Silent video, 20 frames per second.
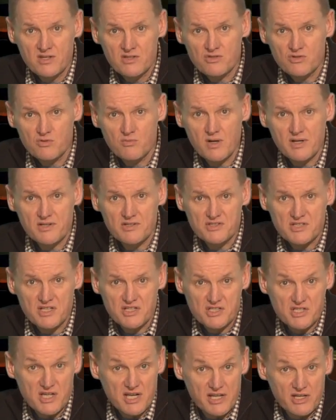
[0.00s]
So what is
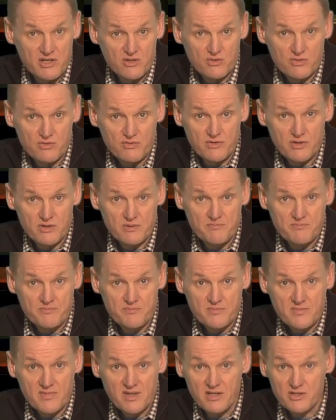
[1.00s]
Angeliq used for?
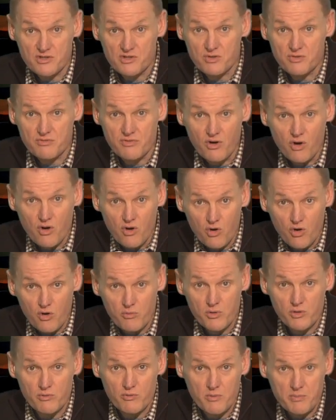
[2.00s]
It's used for
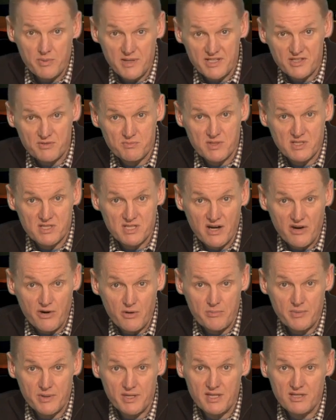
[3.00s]
hormone replacement
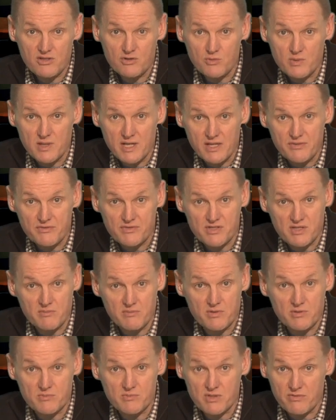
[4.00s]
therapy to relieve
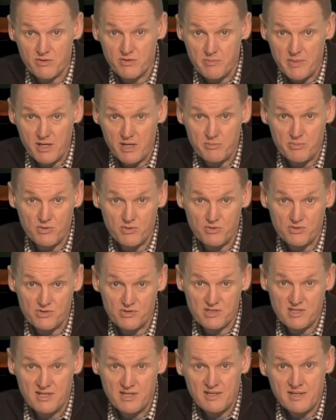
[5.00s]
symptoms of the
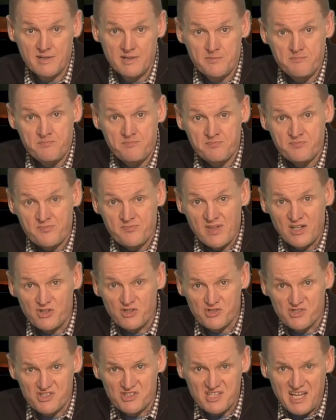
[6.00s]
menopause.
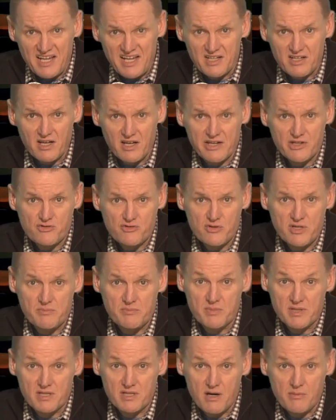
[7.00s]
There's a second line
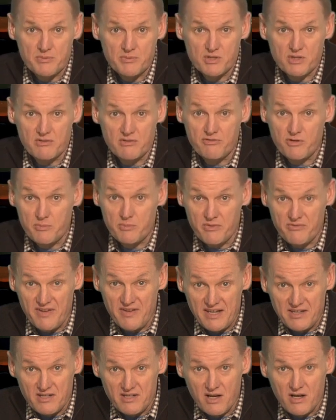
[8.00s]
treatment option for
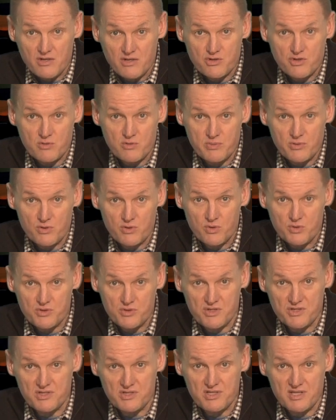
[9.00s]
preventing
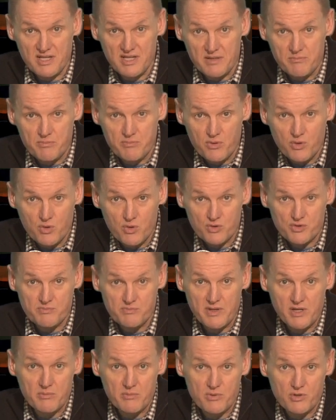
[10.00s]
osteoporosis in
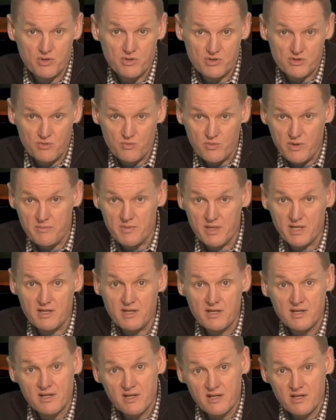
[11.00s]
postmenopausal women
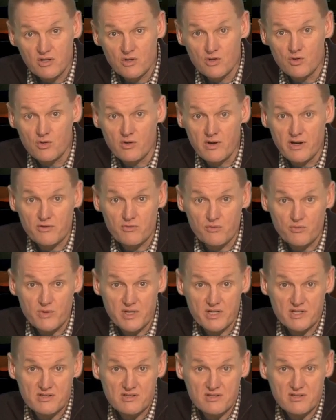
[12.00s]
who are at
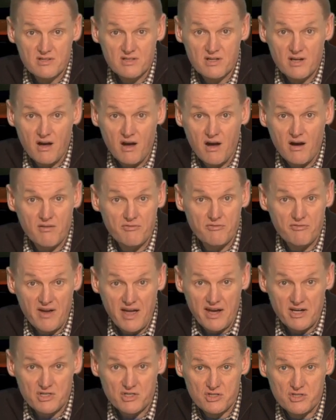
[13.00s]
risk of
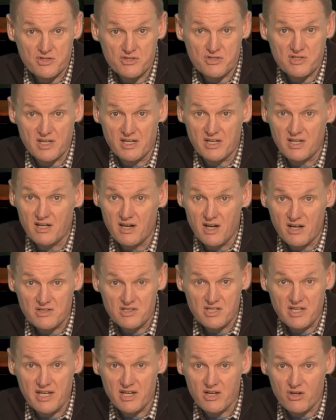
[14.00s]
fractures and cannot
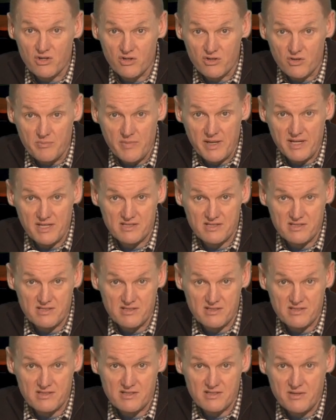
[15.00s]
take other
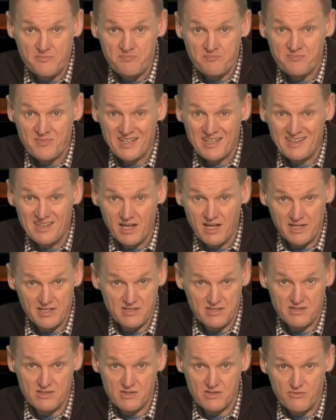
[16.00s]
medicines
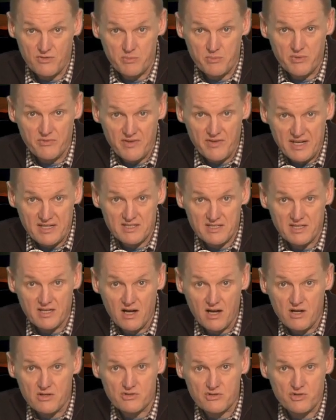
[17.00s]
licensed for preventing
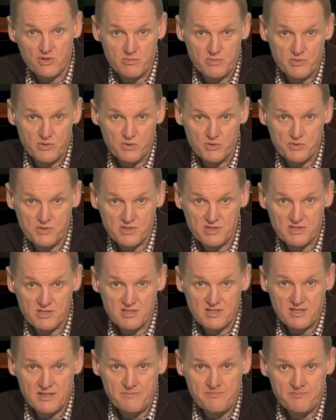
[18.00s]

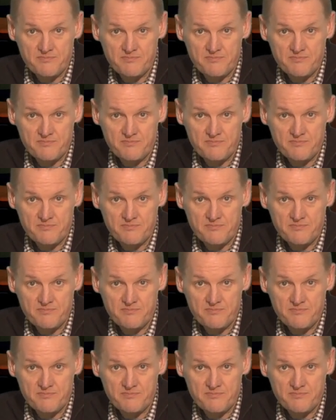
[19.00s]
osteoporosis.